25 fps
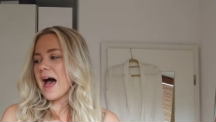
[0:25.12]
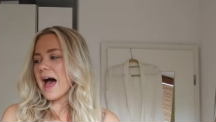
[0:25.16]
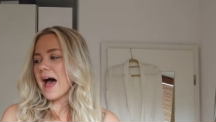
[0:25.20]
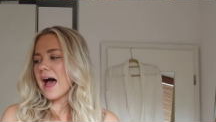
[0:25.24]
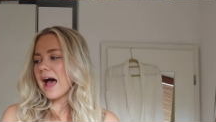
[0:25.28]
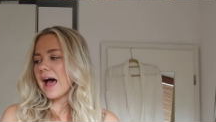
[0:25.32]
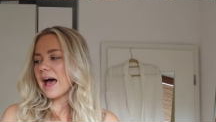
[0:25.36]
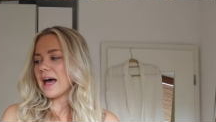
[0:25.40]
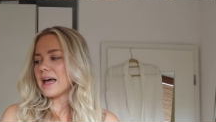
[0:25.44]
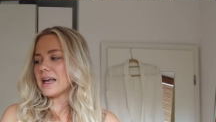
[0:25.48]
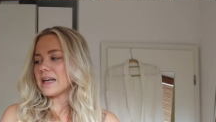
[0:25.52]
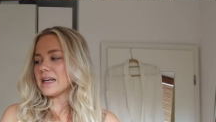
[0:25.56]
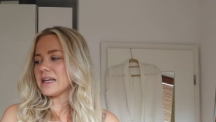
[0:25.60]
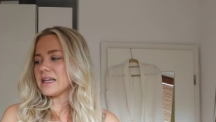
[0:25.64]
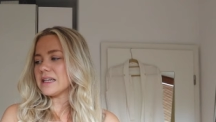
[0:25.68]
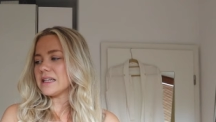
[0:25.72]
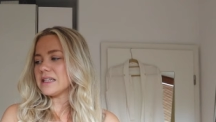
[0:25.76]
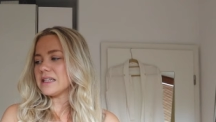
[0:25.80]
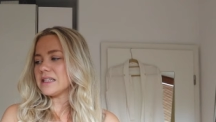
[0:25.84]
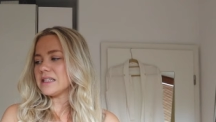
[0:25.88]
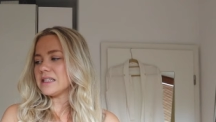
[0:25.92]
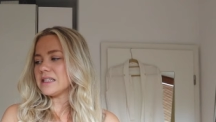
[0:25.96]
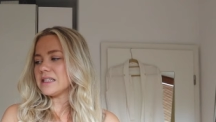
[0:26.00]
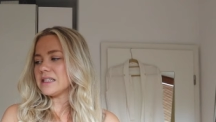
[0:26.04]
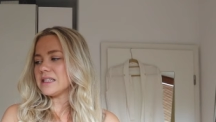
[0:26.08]

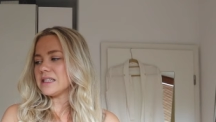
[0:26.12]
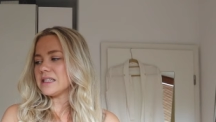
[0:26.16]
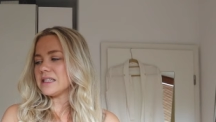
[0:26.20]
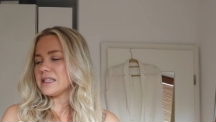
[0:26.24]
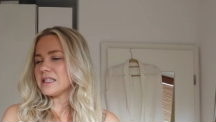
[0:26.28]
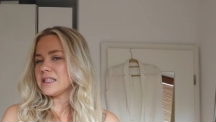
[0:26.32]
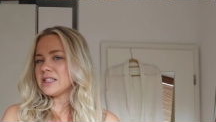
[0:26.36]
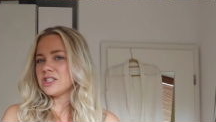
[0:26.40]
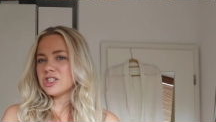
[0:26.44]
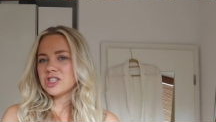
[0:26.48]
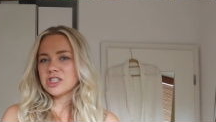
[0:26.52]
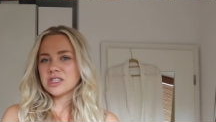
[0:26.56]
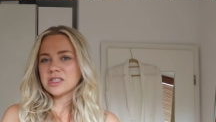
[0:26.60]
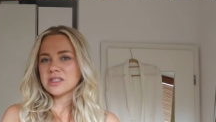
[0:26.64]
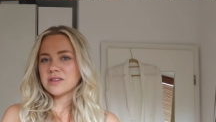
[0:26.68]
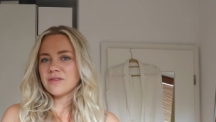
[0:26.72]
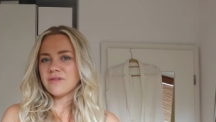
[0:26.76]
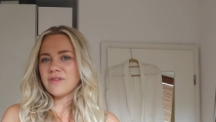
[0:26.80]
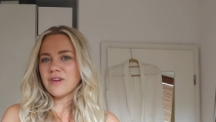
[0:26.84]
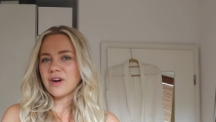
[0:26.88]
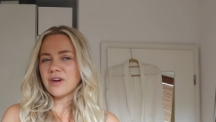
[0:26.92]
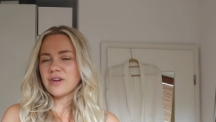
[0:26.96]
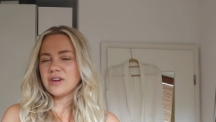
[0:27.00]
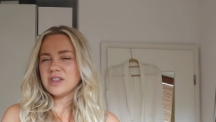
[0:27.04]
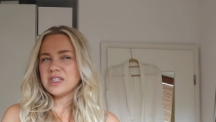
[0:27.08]
and it's just
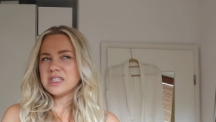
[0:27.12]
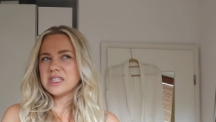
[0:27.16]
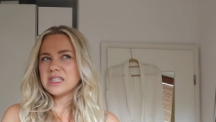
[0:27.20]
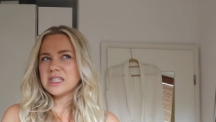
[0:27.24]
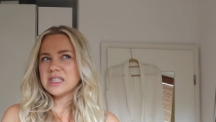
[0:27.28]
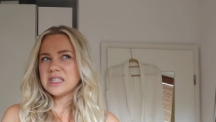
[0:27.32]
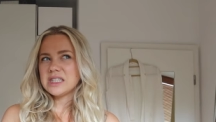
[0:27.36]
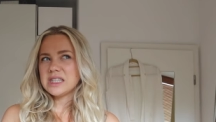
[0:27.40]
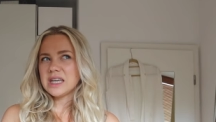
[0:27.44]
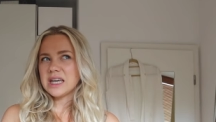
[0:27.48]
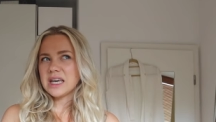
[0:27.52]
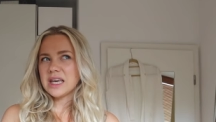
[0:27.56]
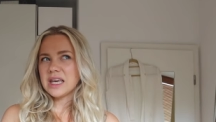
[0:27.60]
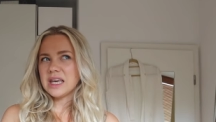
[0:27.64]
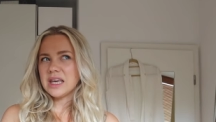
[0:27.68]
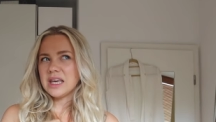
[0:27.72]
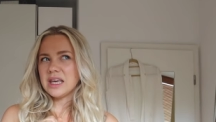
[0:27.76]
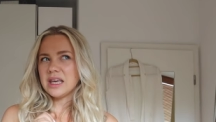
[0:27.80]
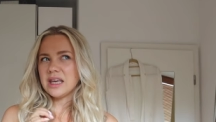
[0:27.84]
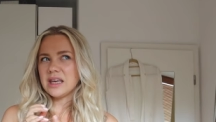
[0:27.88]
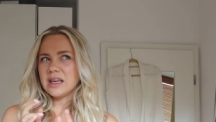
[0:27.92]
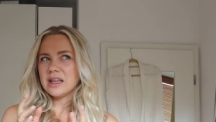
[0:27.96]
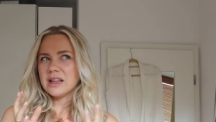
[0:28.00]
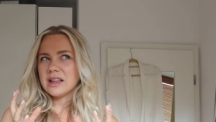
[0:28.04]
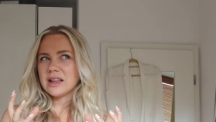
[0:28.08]
very
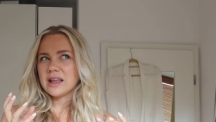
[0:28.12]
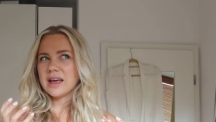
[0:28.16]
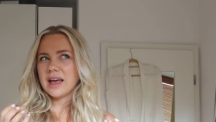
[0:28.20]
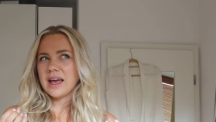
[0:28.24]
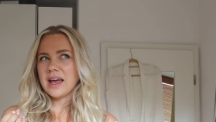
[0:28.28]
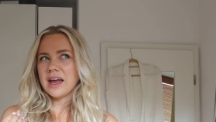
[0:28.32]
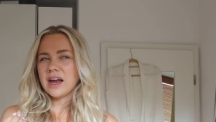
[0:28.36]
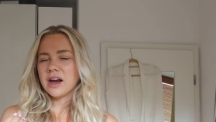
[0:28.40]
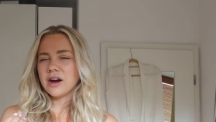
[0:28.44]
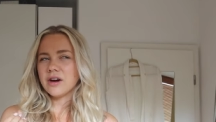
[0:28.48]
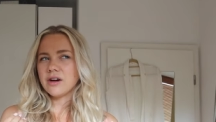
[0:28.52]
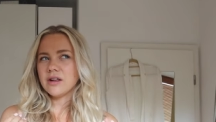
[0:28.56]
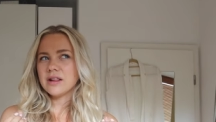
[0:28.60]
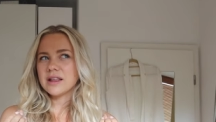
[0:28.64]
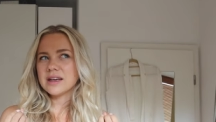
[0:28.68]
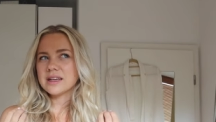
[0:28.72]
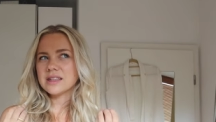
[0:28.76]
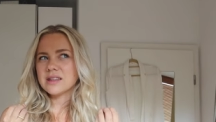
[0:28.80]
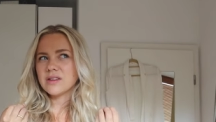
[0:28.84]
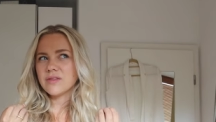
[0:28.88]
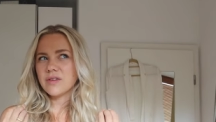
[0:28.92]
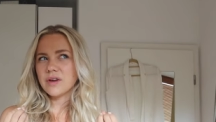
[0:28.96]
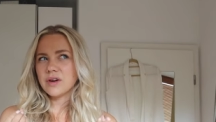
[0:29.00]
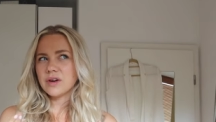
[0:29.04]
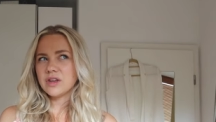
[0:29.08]
sticky air, like
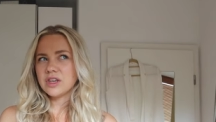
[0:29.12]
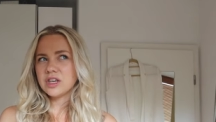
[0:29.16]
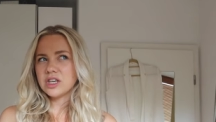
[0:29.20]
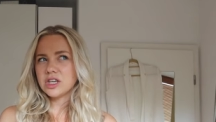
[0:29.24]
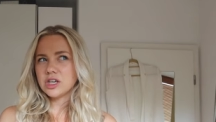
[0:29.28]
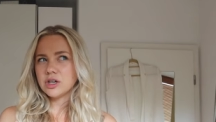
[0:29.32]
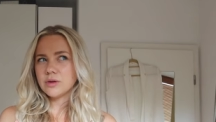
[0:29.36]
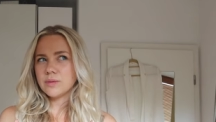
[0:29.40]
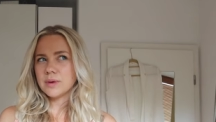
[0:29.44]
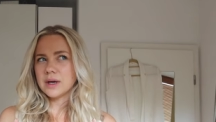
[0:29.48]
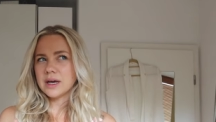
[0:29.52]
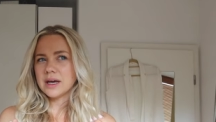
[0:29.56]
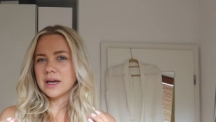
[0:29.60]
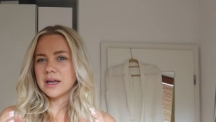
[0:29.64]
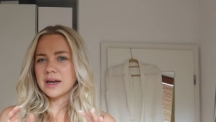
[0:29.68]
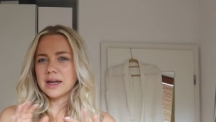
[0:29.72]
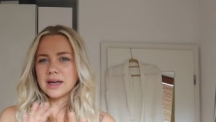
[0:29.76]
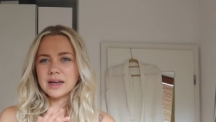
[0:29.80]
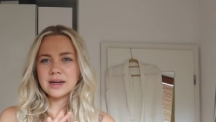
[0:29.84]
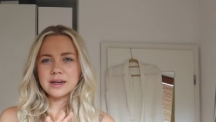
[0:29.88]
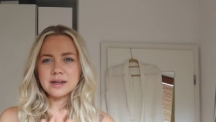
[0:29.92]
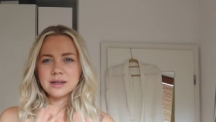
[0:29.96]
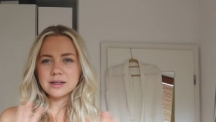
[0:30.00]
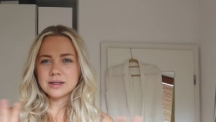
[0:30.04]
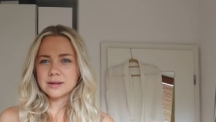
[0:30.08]
it's very humid
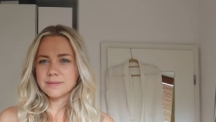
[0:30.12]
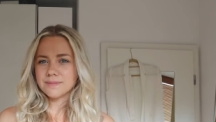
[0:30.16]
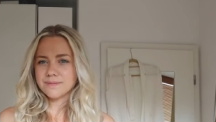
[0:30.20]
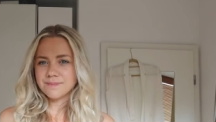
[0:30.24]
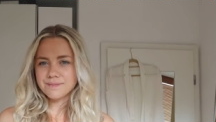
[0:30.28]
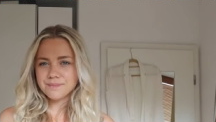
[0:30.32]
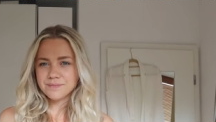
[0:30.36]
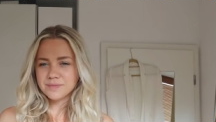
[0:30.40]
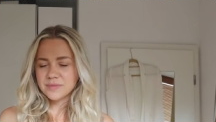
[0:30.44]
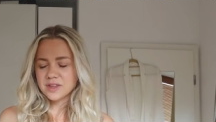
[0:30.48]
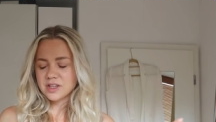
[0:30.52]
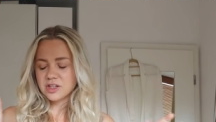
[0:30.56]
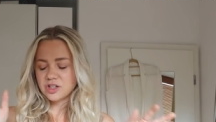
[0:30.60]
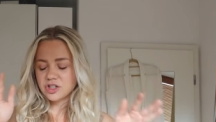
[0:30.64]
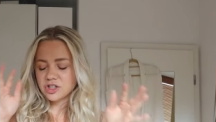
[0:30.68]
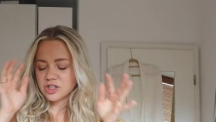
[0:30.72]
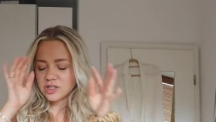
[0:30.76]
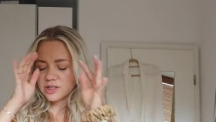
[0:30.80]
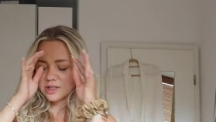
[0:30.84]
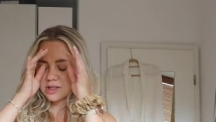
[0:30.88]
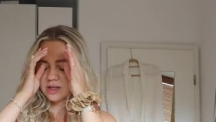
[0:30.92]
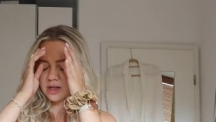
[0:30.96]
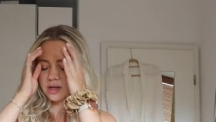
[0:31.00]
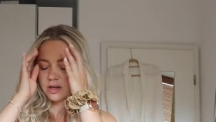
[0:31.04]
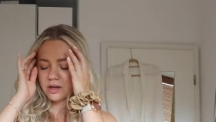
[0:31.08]
and it's
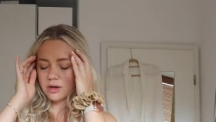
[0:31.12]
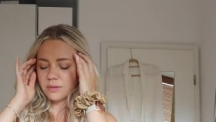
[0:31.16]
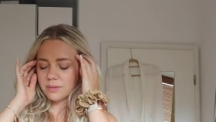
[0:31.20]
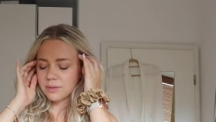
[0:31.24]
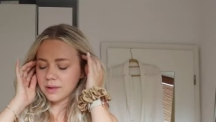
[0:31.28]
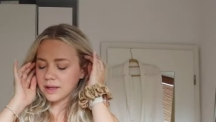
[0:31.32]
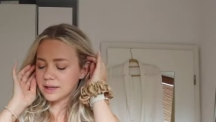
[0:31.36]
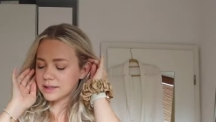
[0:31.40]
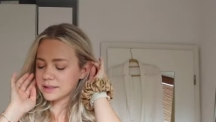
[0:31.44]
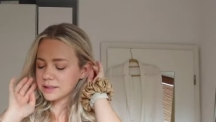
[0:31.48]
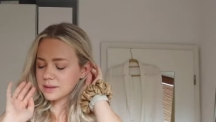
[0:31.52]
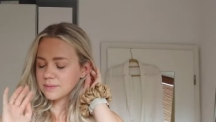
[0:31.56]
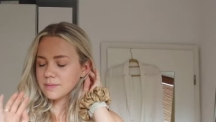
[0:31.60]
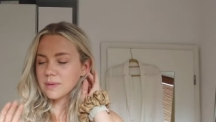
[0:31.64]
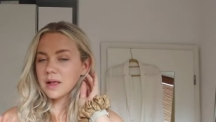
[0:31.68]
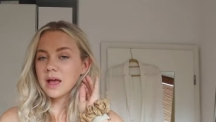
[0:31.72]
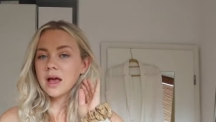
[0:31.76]
just not a good place.